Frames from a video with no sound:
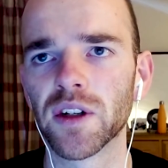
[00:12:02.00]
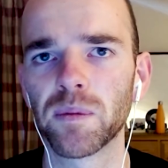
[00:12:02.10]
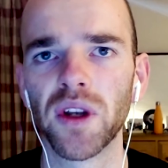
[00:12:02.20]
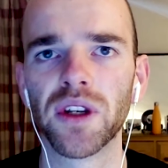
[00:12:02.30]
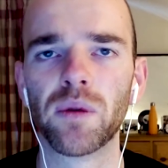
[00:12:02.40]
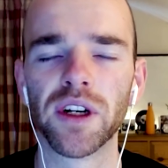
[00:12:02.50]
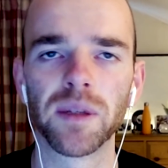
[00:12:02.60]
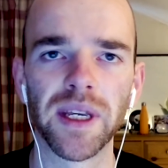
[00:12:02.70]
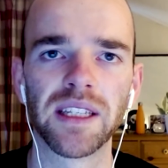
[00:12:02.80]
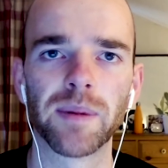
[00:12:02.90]
correspondent,
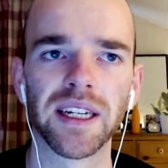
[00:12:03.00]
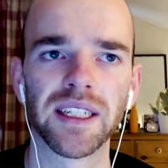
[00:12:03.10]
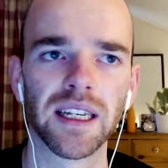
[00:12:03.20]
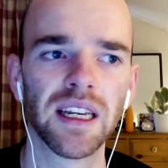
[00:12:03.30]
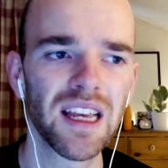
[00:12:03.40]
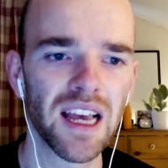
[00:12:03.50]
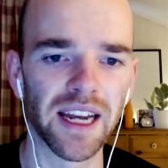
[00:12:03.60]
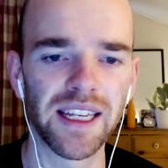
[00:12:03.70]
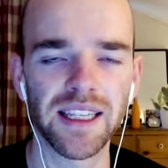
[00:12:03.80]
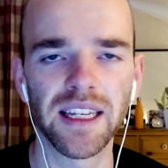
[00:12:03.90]
wrote a piece about it,
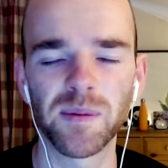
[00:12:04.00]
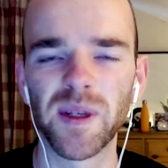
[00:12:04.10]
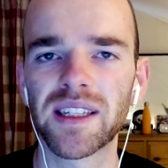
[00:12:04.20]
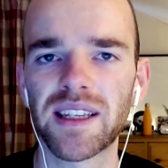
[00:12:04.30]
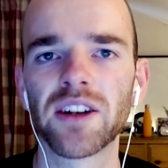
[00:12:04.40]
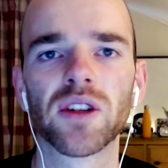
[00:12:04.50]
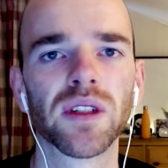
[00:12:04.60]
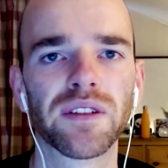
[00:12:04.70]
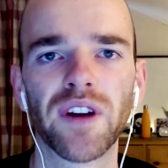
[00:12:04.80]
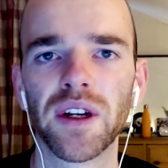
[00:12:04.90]
and he said it's been
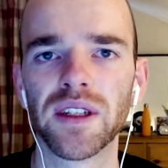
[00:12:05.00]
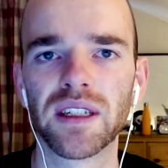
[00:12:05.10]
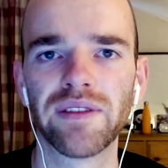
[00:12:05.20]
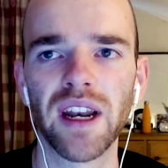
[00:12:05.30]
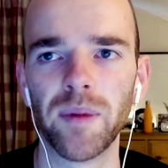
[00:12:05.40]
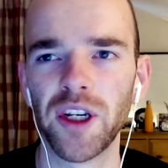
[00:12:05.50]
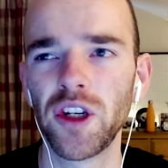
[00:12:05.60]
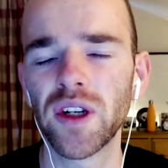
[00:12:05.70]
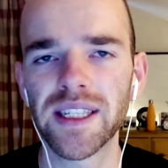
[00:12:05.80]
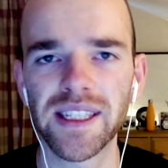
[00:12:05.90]
central to Foden's development.
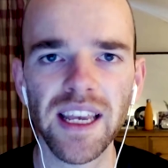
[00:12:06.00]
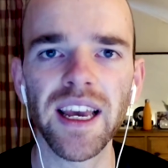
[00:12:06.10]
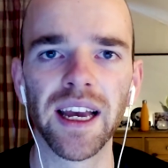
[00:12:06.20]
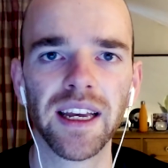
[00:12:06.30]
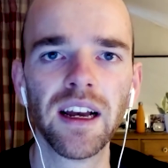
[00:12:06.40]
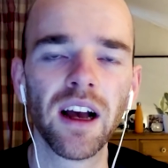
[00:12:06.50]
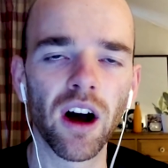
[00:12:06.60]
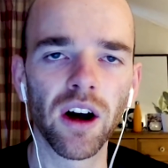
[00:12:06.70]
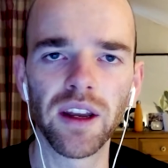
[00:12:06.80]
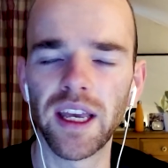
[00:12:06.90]
And you can see it
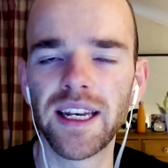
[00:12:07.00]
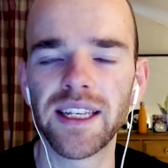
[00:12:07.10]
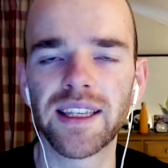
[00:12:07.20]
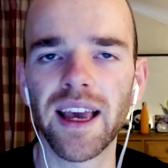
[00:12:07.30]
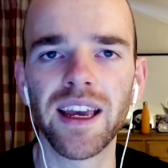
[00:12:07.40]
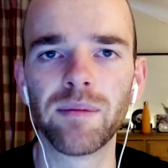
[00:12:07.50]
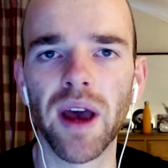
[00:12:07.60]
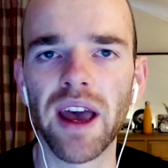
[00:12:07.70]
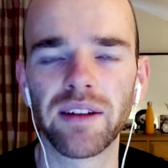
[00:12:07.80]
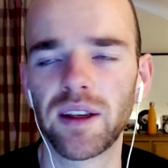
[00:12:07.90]
in his
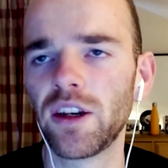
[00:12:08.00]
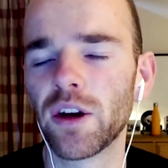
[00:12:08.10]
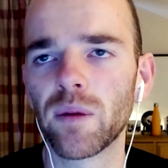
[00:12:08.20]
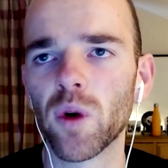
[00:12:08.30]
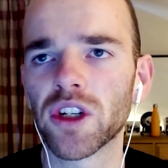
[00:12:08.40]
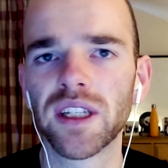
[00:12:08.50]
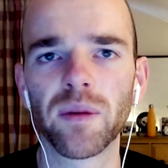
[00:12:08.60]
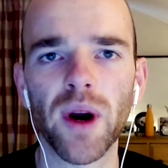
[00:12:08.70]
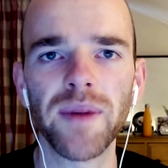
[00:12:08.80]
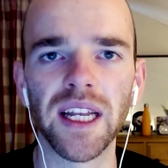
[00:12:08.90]
game, watching
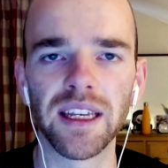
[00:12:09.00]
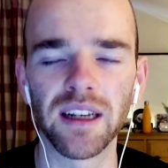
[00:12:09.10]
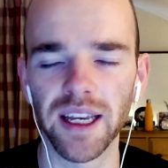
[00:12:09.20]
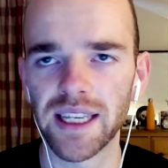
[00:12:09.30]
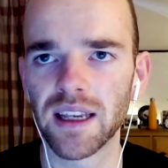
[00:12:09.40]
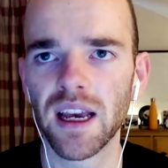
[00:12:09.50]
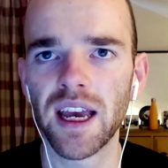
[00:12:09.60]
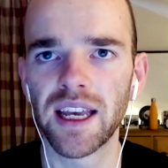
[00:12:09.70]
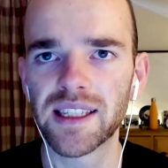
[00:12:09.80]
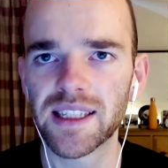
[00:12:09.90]
the Premier League, like his
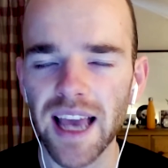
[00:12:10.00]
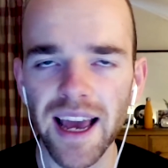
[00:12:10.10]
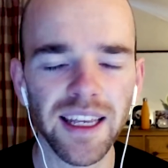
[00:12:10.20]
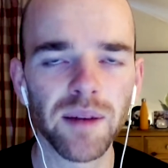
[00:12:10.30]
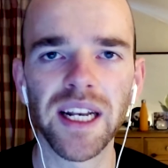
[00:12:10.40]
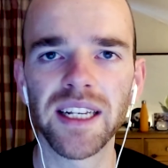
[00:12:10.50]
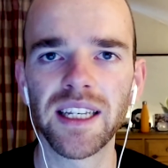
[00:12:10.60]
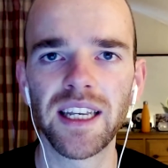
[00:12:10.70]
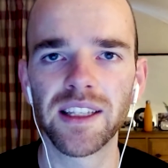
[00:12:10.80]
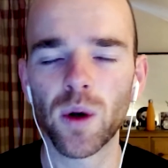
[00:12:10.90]
scanning
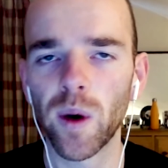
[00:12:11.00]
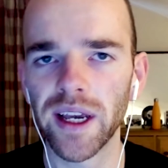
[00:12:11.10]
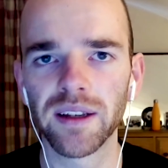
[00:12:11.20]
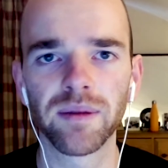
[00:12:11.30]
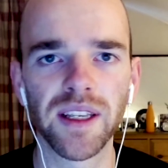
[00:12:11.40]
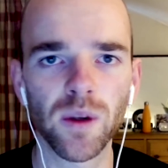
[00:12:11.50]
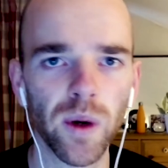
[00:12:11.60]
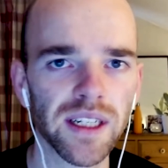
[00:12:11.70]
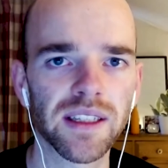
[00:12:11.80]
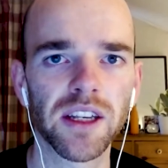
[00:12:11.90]
ability, his
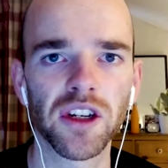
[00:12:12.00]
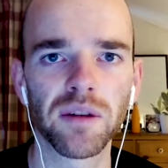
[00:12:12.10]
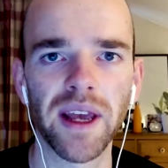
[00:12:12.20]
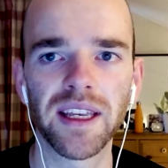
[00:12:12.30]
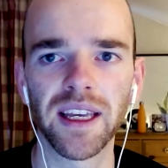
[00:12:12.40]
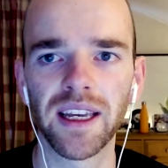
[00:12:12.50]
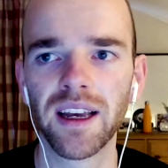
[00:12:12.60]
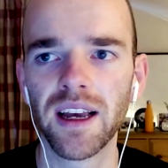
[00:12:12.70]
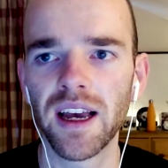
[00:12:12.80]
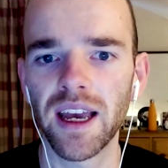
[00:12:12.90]
quick decision making.
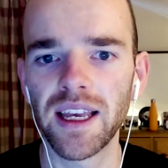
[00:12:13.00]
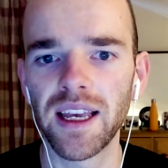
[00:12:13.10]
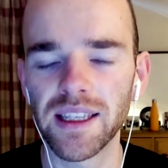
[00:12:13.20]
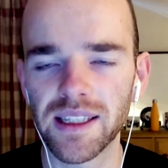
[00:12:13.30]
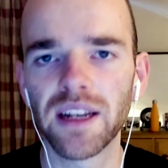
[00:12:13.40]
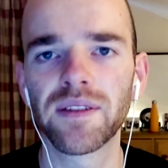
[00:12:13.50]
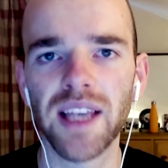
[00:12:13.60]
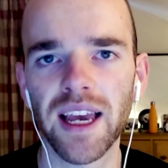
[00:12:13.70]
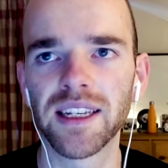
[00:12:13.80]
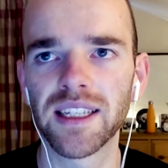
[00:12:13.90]
It's sort of
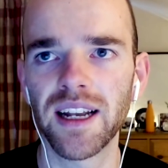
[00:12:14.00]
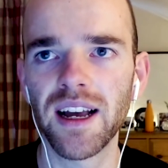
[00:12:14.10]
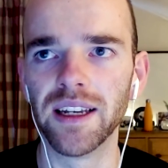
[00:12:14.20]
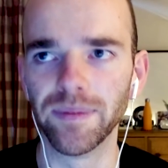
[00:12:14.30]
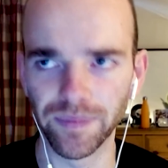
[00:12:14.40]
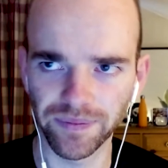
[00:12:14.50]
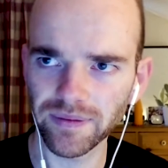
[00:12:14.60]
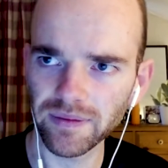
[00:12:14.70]
second to none.